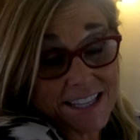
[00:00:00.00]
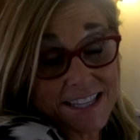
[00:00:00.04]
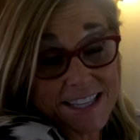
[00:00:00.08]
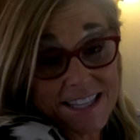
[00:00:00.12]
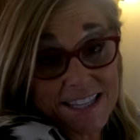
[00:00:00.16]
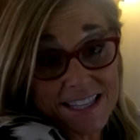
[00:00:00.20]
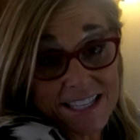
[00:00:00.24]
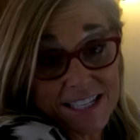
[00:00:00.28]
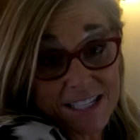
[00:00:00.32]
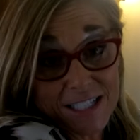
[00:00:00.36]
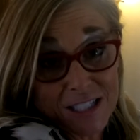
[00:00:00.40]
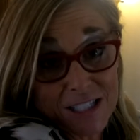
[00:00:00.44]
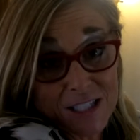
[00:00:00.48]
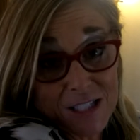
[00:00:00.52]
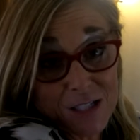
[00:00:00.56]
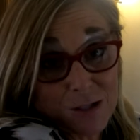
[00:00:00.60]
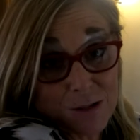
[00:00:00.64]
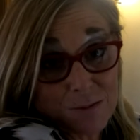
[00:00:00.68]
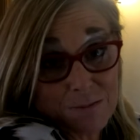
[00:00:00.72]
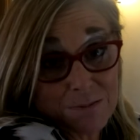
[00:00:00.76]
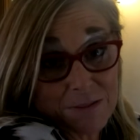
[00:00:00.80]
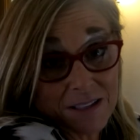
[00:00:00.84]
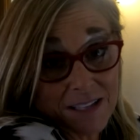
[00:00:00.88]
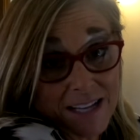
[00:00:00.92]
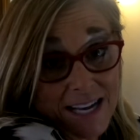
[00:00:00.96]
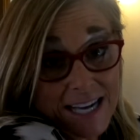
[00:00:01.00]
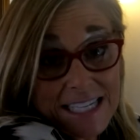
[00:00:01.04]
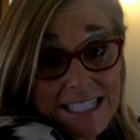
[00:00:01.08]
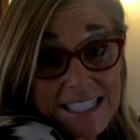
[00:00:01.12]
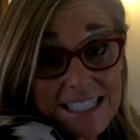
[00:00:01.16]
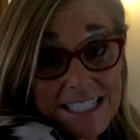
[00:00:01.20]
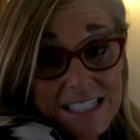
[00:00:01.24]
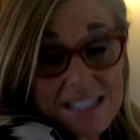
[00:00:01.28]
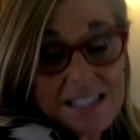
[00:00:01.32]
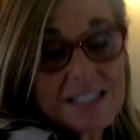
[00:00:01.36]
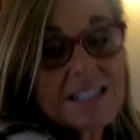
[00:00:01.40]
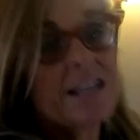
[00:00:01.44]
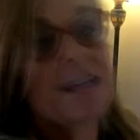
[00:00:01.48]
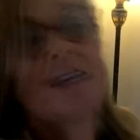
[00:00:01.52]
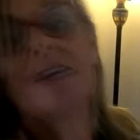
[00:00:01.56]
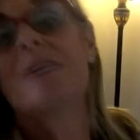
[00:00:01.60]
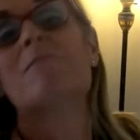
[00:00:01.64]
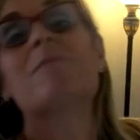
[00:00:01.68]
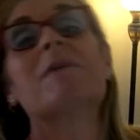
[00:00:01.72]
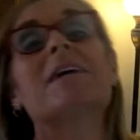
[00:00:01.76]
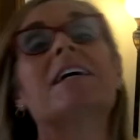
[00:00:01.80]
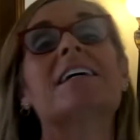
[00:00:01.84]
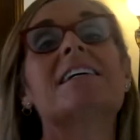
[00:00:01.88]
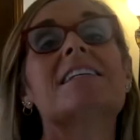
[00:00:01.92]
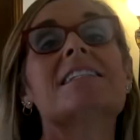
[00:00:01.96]
the duplex
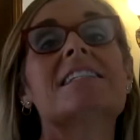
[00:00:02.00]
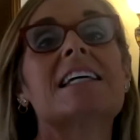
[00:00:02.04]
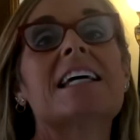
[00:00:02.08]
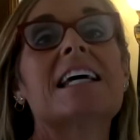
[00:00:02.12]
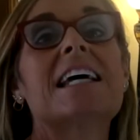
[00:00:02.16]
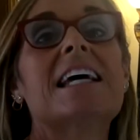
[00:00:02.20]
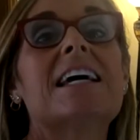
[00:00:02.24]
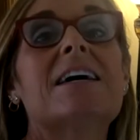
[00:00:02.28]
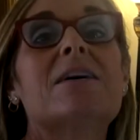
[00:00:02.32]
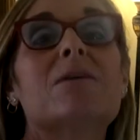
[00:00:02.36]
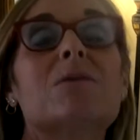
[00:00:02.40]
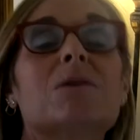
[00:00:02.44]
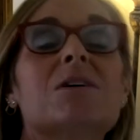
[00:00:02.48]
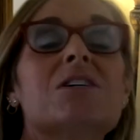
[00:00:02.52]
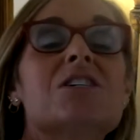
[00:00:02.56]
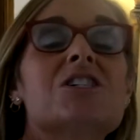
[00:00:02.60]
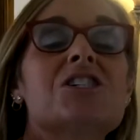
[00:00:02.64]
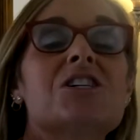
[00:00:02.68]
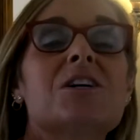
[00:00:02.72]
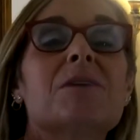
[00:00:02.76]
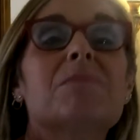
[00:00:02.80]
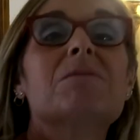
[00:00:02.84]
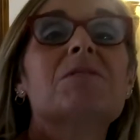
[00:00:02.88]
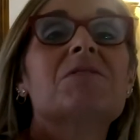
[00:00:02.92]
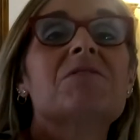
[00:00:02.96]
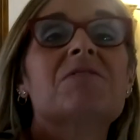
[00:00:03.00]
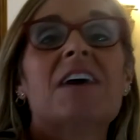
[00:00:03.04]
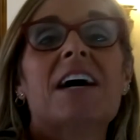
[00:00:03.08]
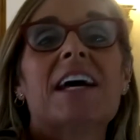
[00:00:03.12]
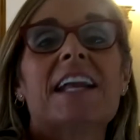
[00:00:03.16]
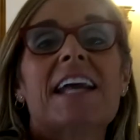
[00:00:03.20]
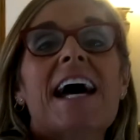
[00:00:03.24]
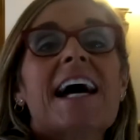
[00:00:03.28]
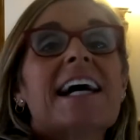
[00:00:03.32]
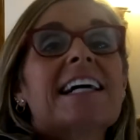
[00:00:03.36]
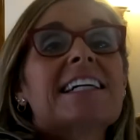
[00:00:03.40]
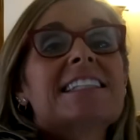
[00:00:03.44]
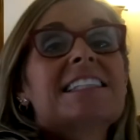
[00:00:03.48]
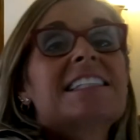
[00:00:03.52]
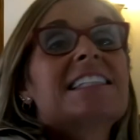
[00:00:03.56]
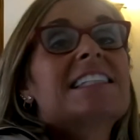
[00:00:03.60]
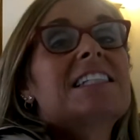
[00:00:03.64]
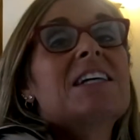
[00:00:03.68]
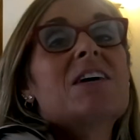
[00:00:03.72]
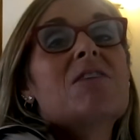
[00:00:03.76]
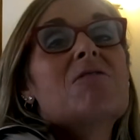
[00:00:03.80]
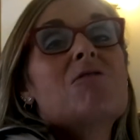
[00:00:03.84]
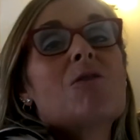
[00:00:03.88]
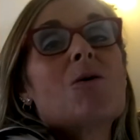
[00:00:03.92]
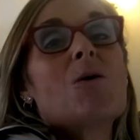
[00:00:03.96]
because it was shipped FedEx
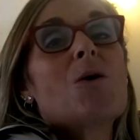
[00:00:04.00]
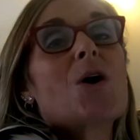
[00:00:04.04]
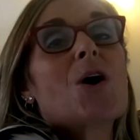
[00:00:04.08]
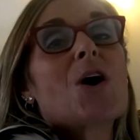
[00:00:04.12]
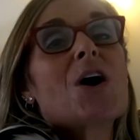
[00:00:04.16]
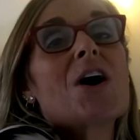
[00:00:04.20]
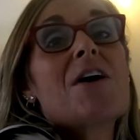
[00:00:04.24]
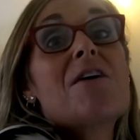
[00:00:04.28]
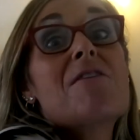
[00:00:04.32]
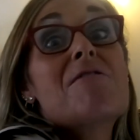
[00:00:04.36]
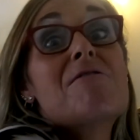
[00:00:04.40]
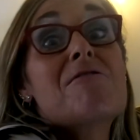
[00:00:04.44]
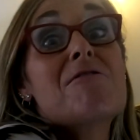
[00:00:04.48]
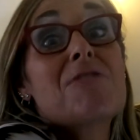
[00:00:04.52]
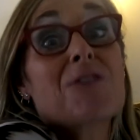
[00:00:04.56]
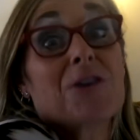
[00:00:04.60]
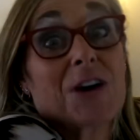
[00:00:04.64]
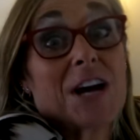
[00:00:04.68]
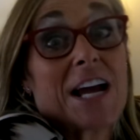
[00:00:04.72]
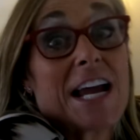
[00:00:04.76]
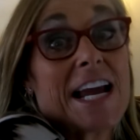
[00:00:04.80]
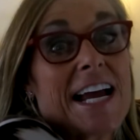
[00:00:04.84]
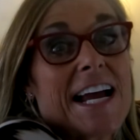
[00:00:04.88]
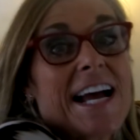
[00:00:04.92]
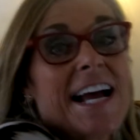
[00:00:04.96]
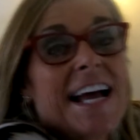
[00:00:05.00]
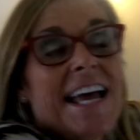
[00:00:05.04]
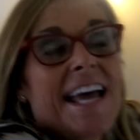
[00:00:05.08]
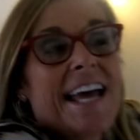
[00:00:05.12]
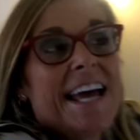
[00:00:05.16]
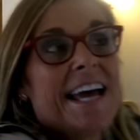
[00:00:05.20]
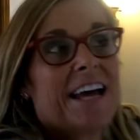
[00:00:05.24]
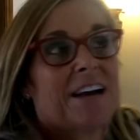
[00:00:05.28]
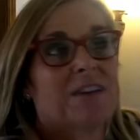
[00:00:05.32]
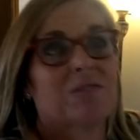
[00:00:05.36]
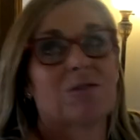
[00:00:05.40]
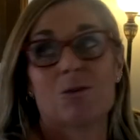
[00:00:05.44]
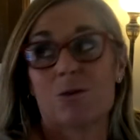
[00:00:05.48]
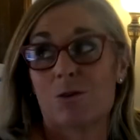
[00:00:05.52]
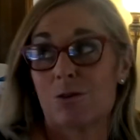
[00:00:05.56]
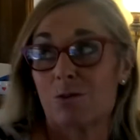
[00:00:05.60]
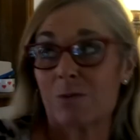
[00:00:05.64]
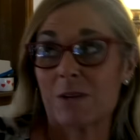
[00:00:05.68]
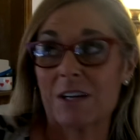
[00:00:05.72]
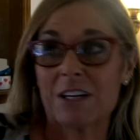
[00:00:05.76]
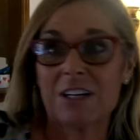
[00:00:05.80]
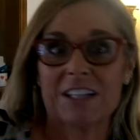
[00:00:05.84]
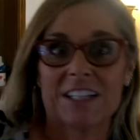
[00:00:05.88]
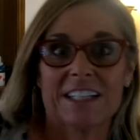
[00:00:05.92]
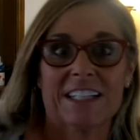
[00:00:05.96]
for free, and of course we
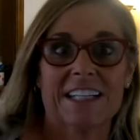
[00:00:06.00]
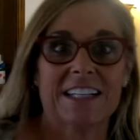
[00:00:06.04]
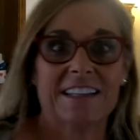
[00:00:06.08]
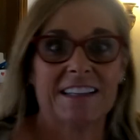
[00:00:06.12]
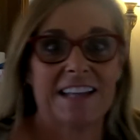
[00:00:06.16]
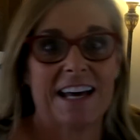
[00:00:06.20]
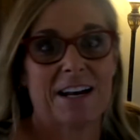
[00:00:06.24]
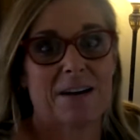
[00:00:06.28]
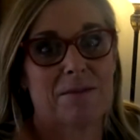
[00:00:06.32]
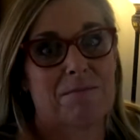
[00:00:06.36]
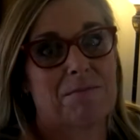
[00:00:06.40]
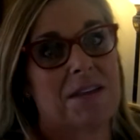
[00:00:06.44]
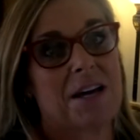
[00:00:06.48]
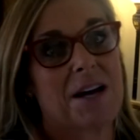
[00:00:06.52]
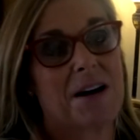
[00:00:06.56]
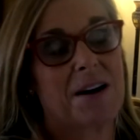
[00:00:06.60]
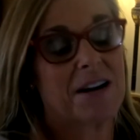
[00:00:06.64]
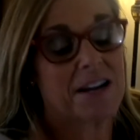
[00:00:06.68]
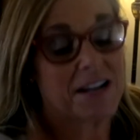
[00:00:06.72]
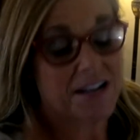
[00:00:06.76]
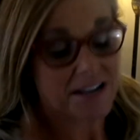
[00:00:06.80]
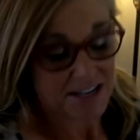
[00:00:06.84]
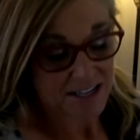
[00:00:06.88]
couldn't get that up there.